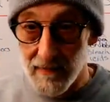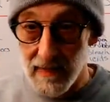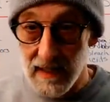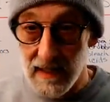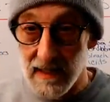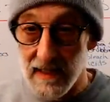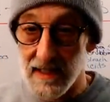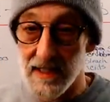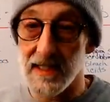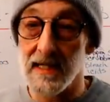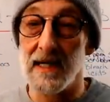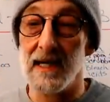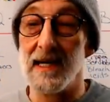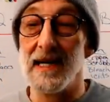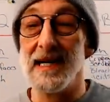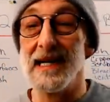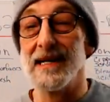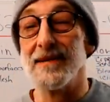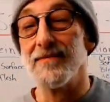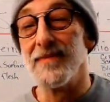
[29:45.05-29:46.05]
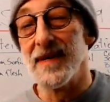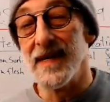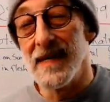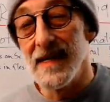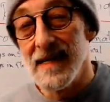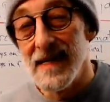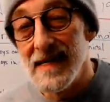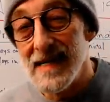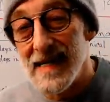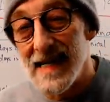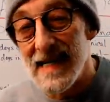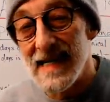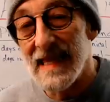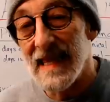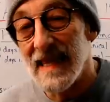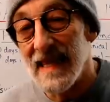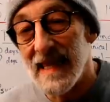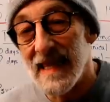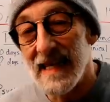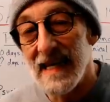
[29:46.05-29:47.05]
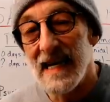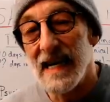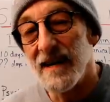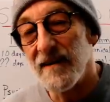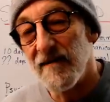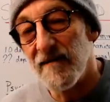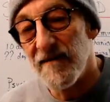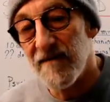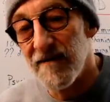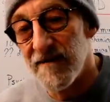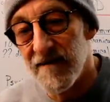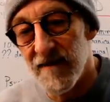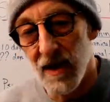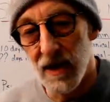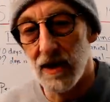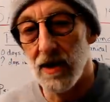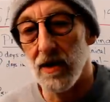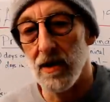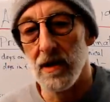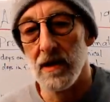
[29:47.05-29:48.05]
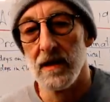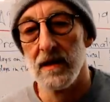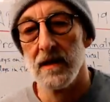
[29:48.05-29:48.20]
because I am not that fucker.